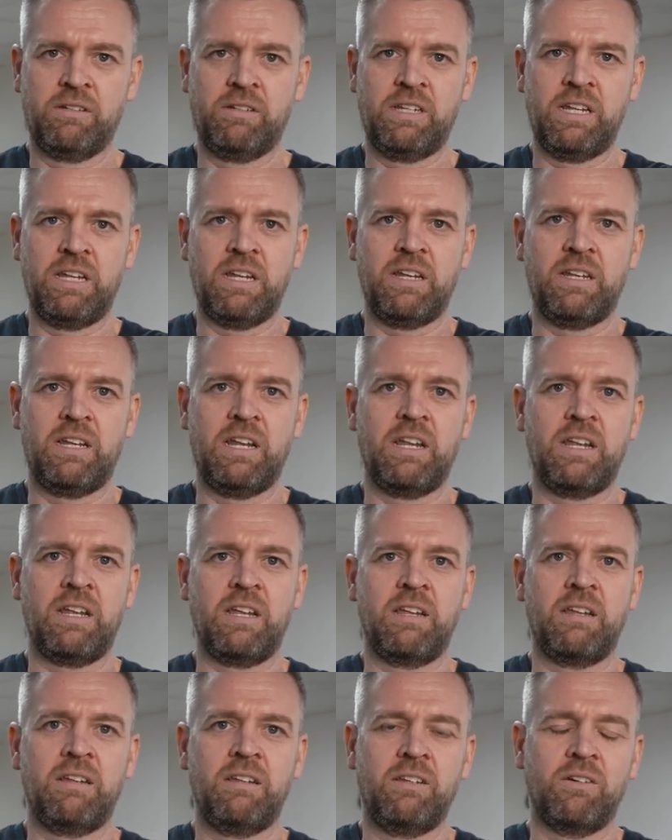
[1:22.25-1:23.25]

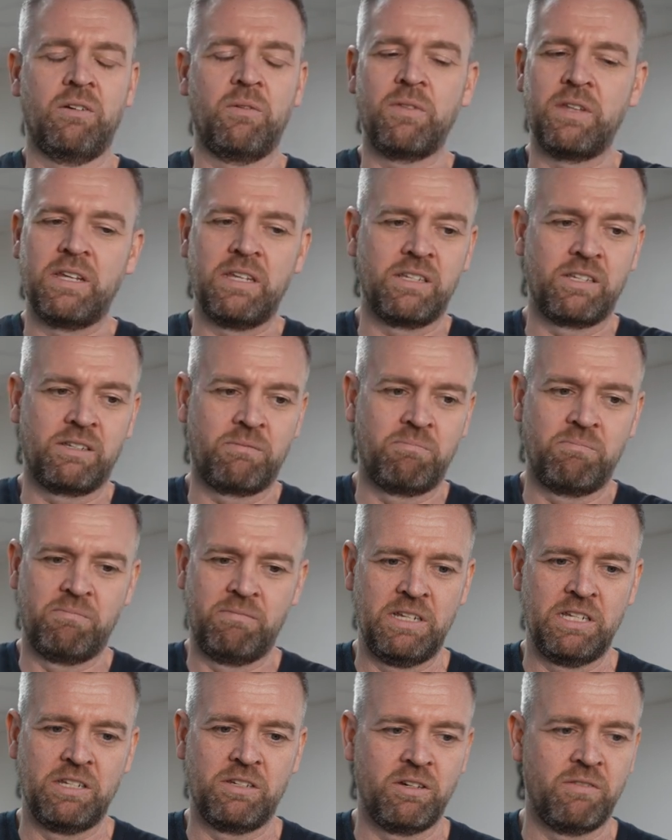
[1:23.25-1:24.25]
You know,
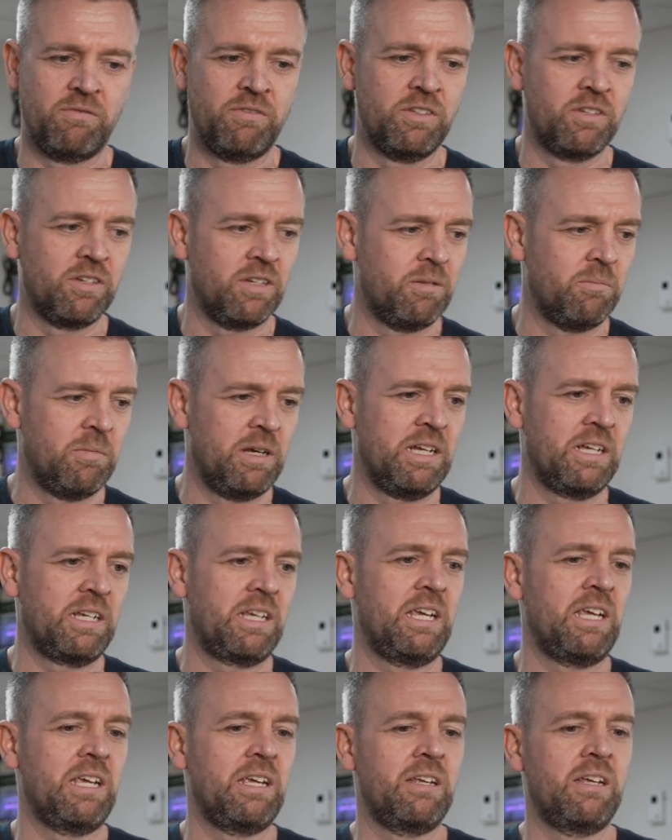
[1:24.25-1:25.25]
there's ovens on the
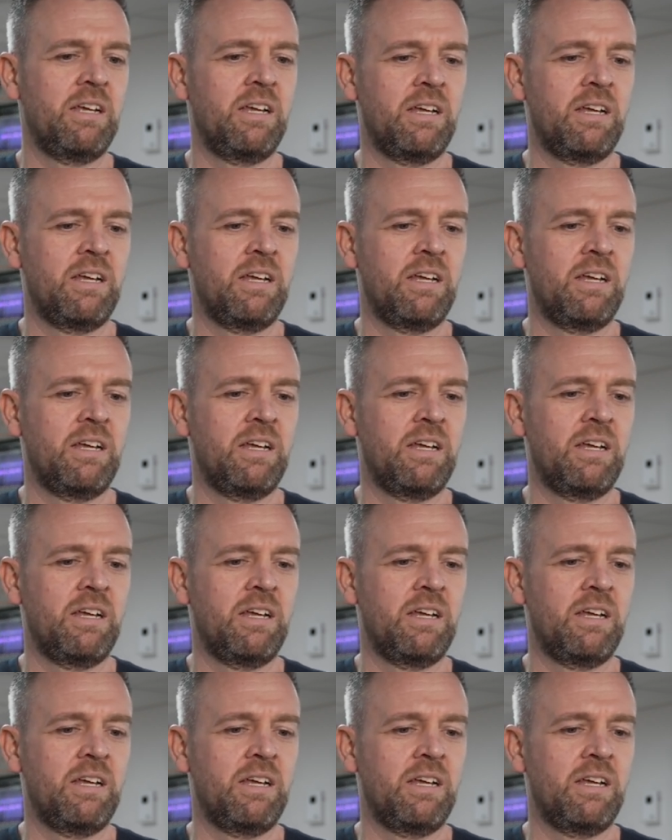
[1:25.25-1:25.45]
market